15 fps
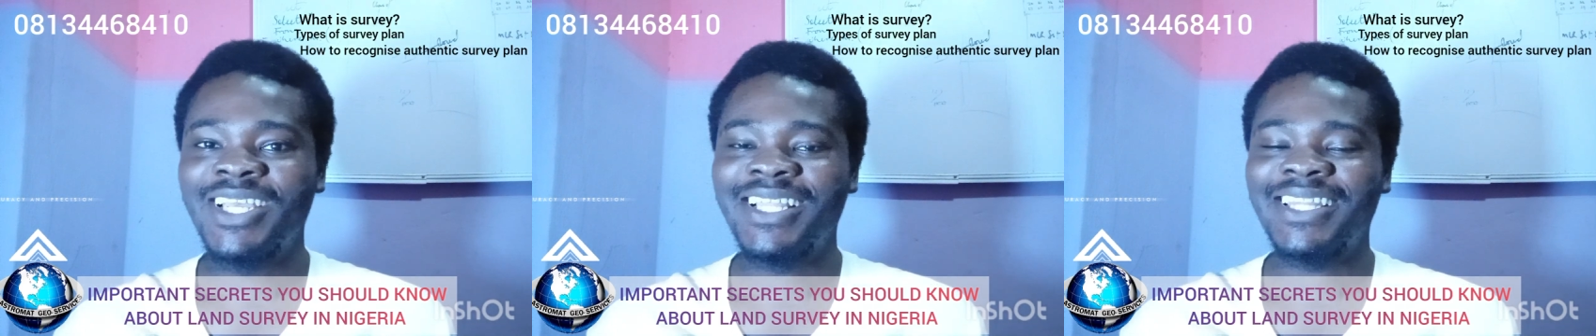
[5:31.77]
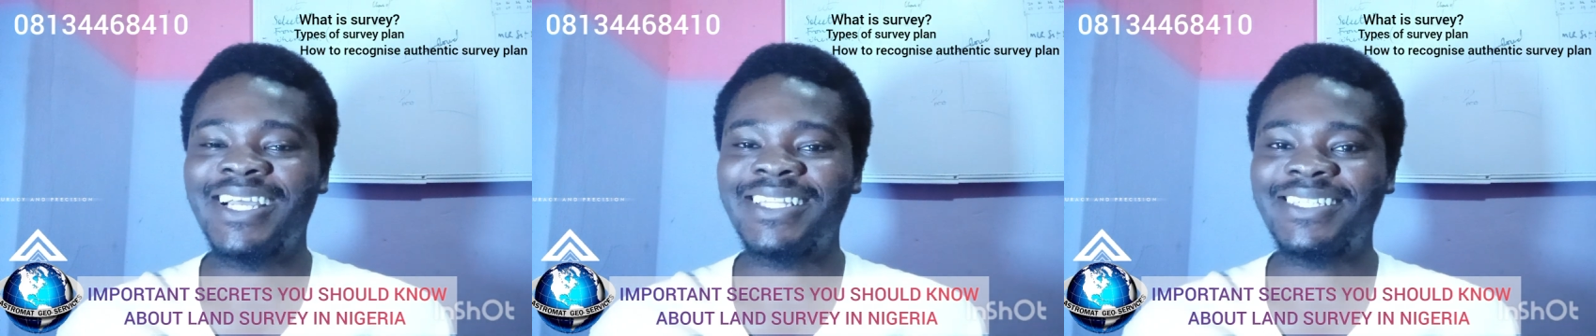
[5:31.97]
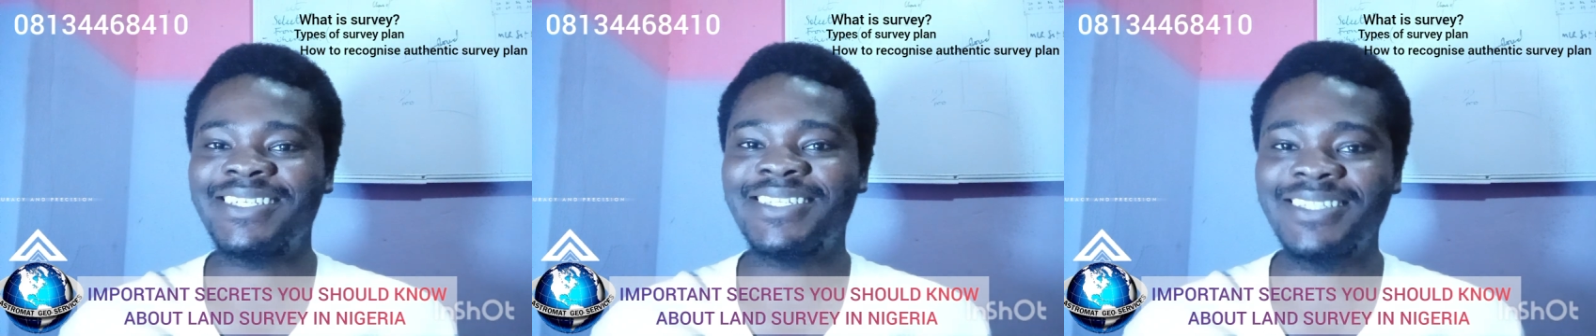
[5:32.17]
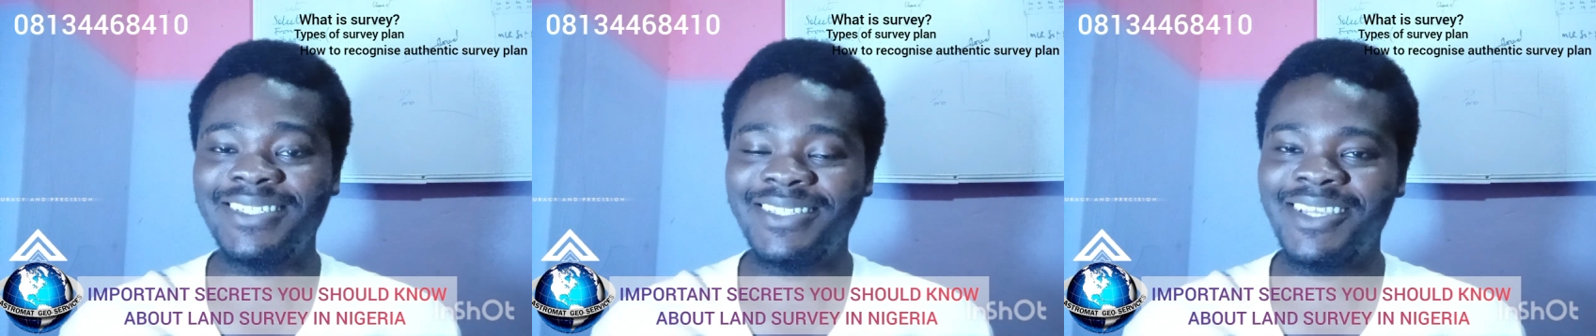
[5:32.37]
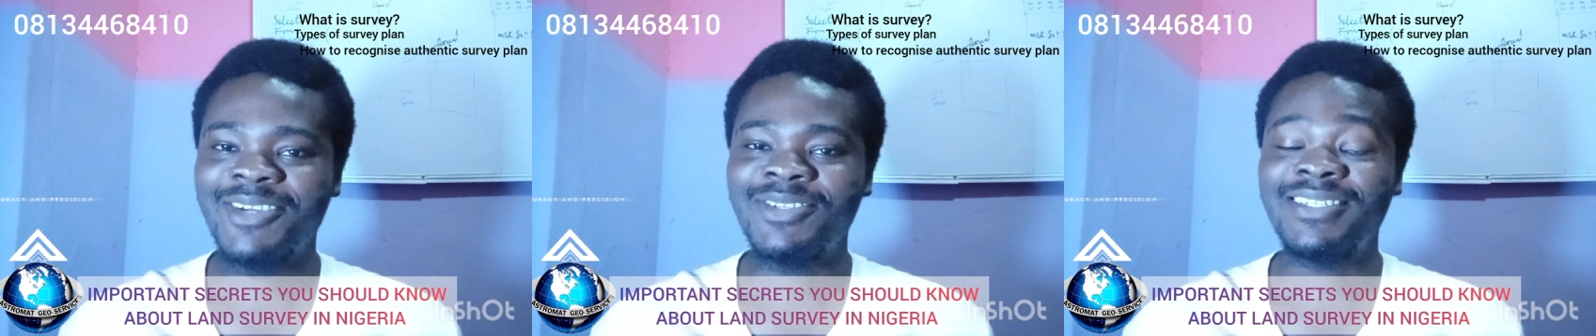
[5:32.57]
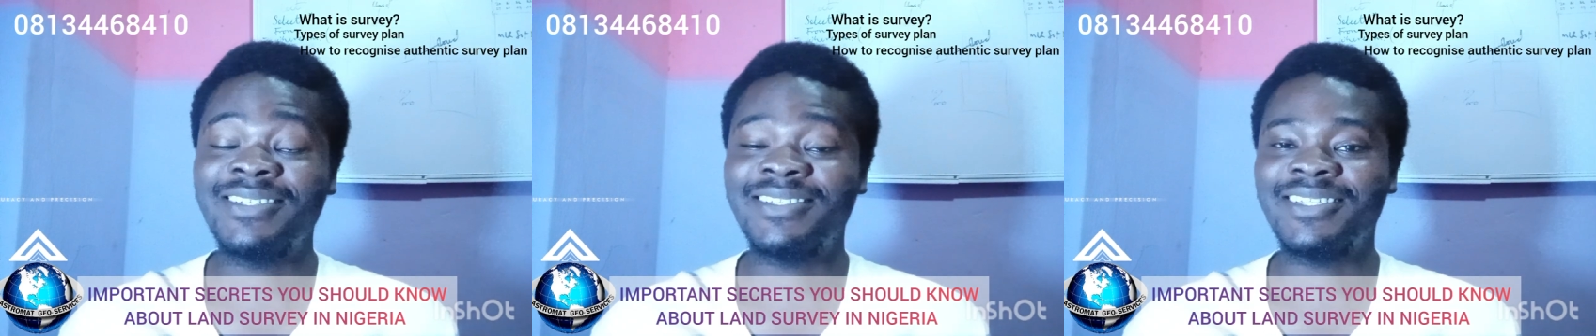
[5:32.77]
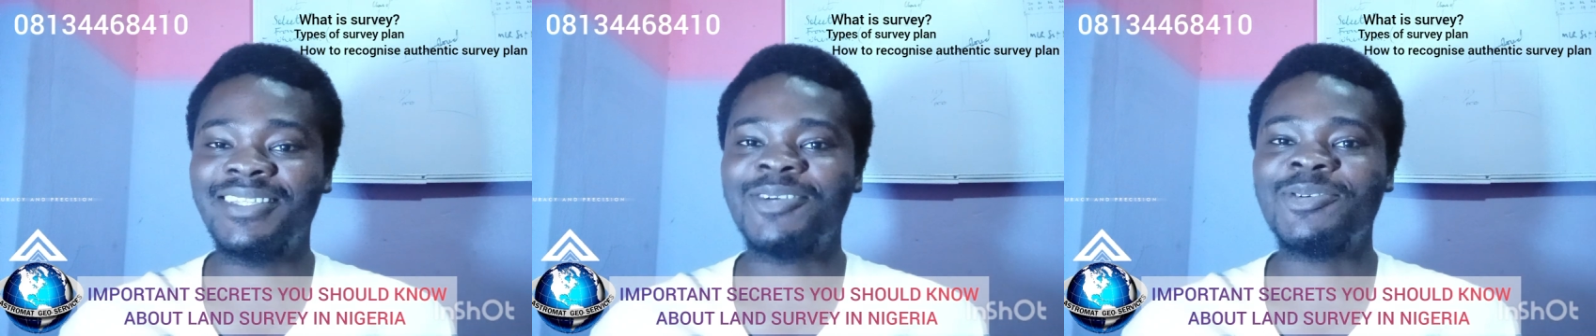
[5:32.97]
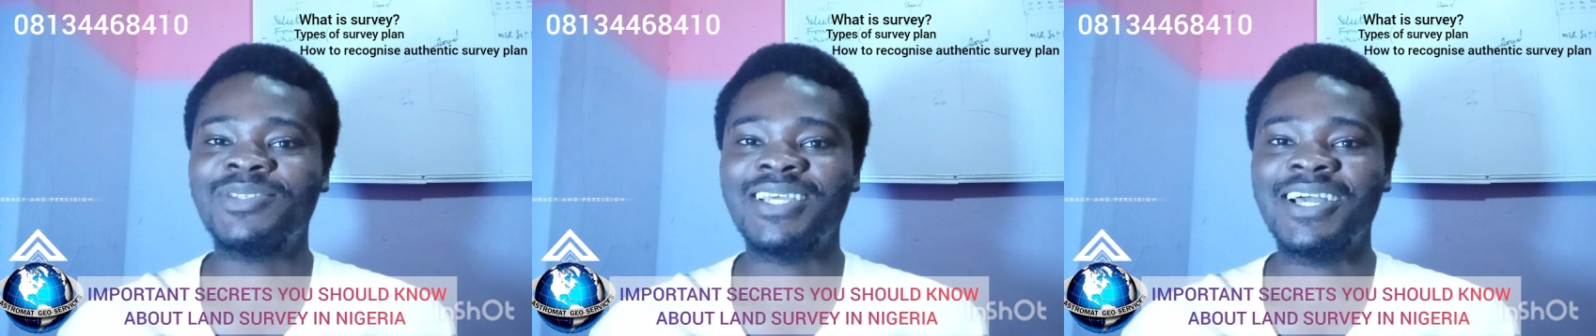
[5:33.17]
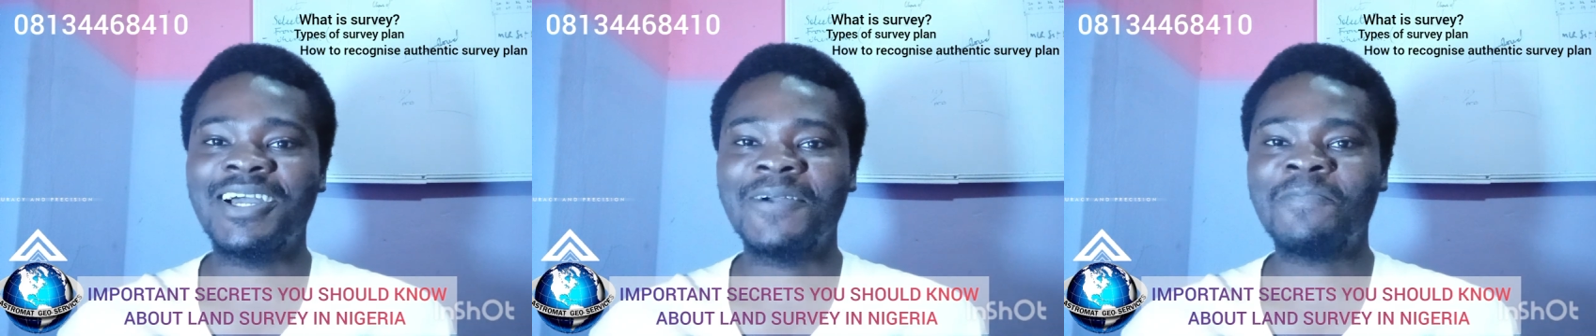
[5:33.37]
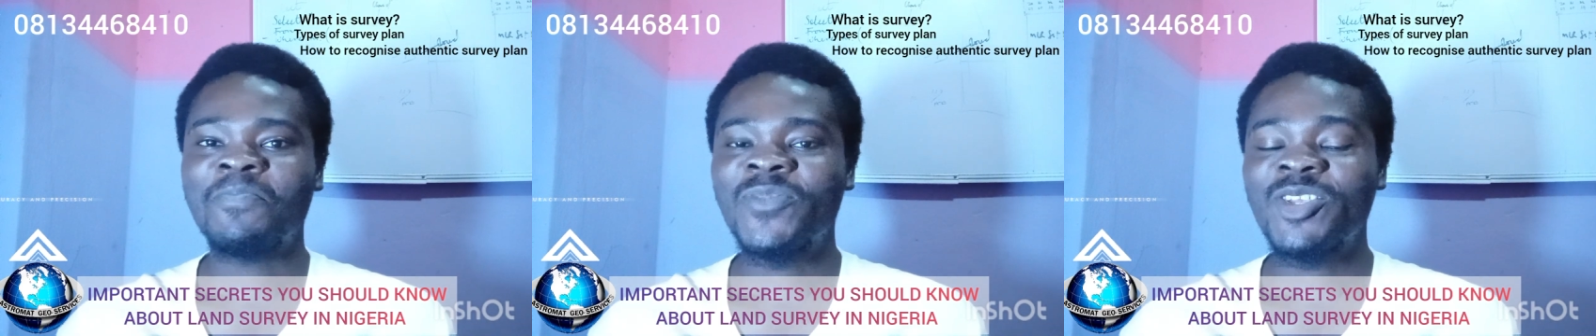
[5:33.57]
that these details
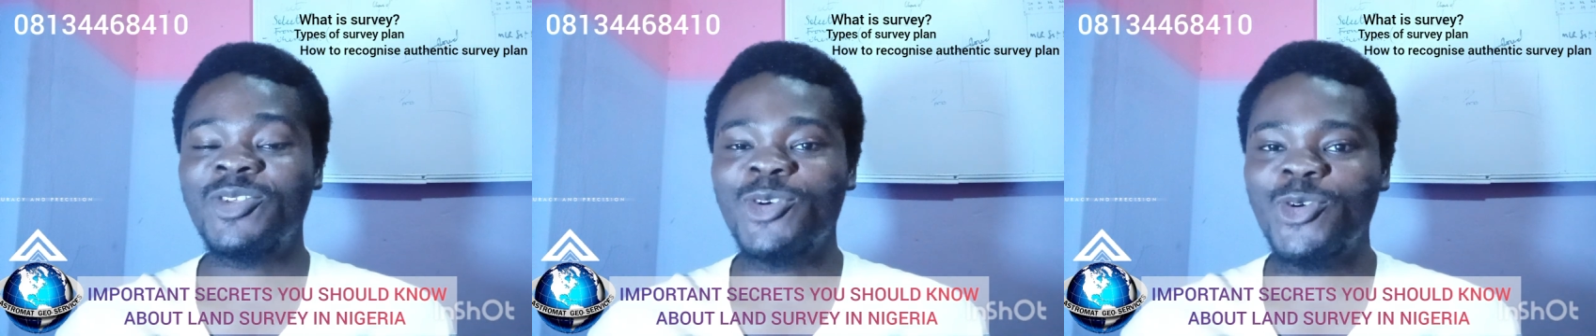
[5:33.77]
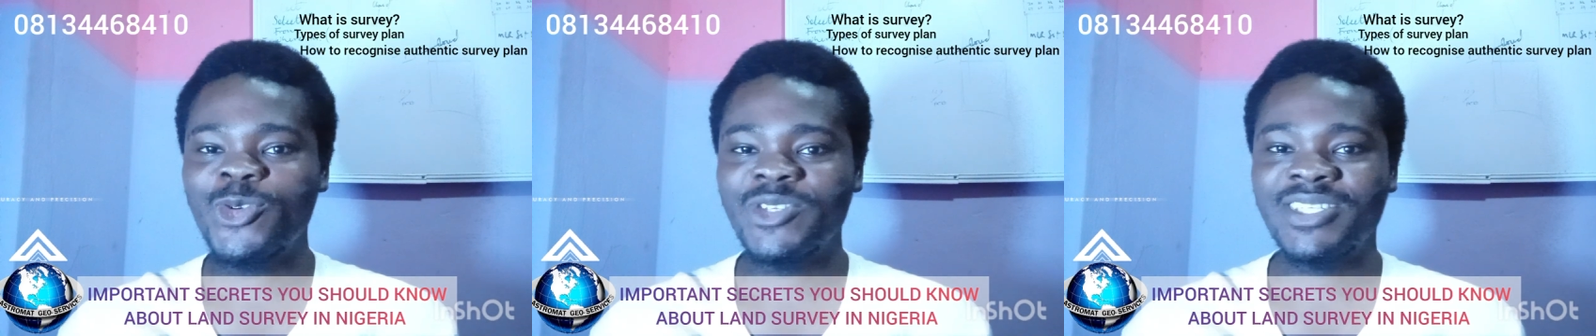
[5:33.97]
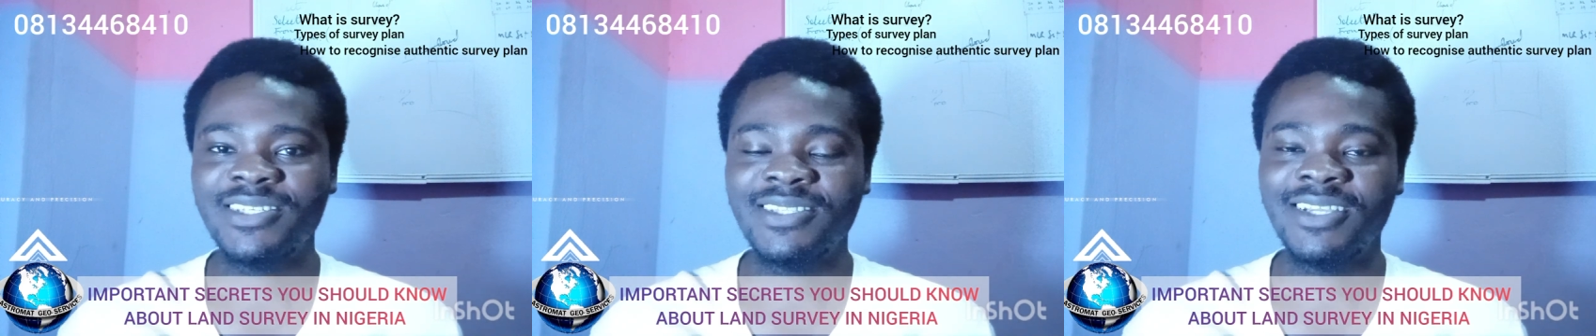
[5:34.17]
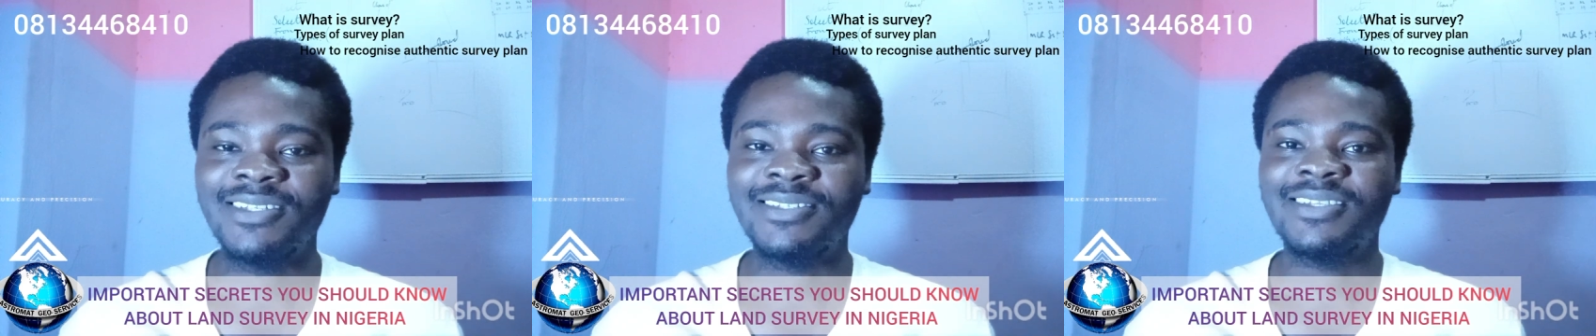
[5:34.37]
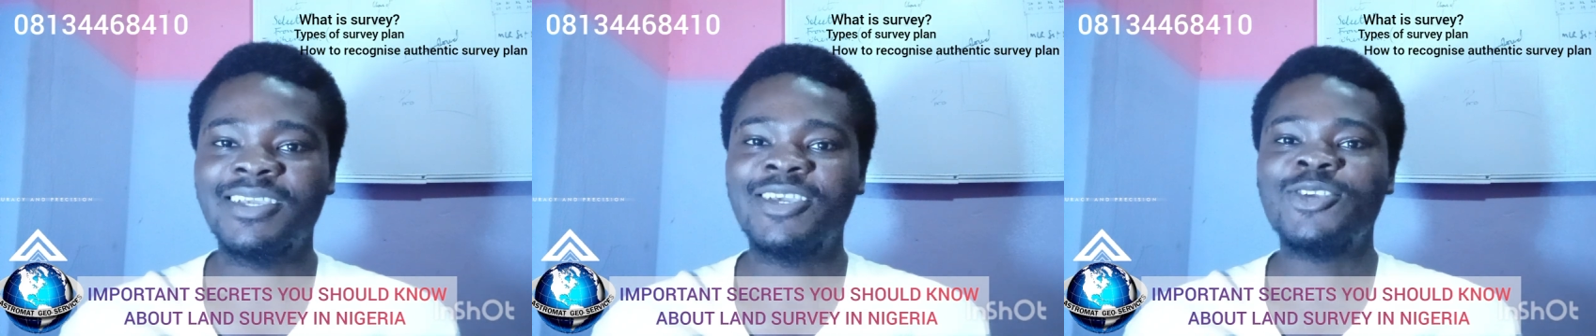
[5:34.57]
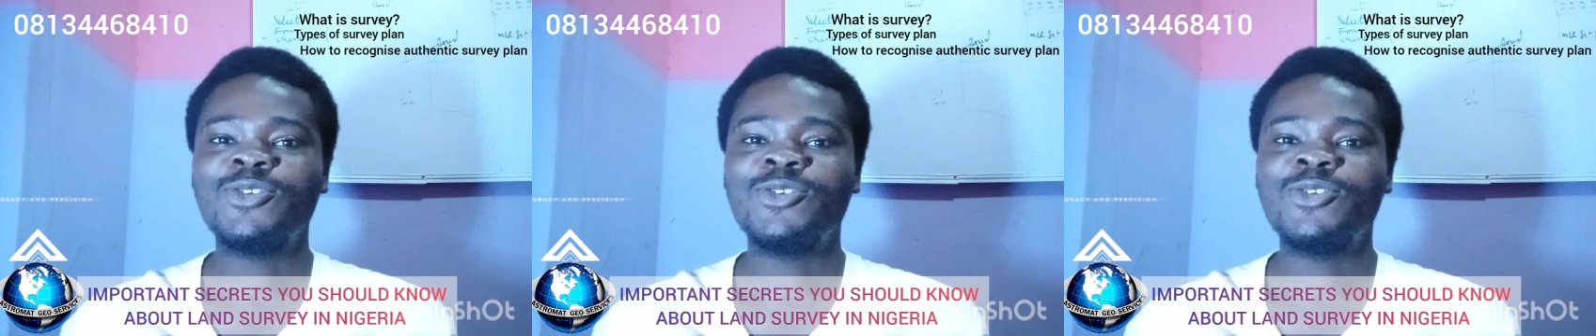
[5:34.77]
are consistent.